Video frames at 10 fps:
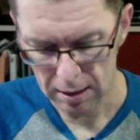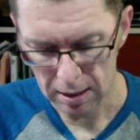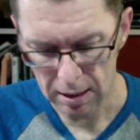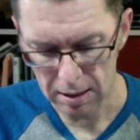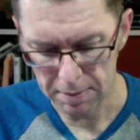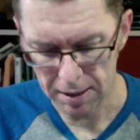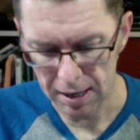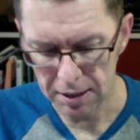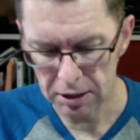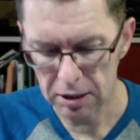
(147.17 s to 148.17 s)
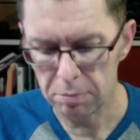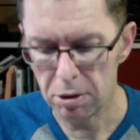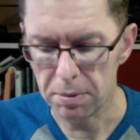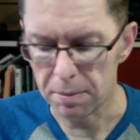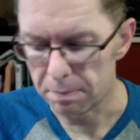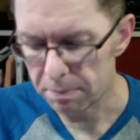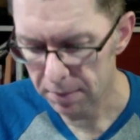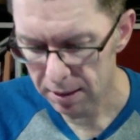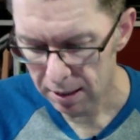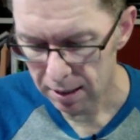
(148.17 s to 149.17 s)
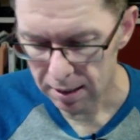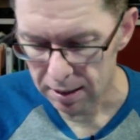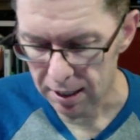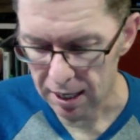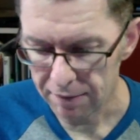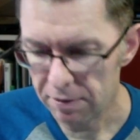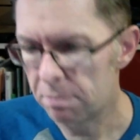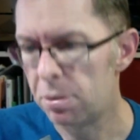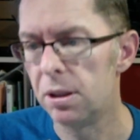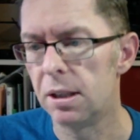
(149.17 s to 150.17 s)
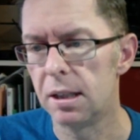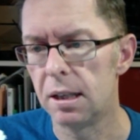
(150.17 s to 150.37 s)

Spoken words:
And this is the problem. They haven't put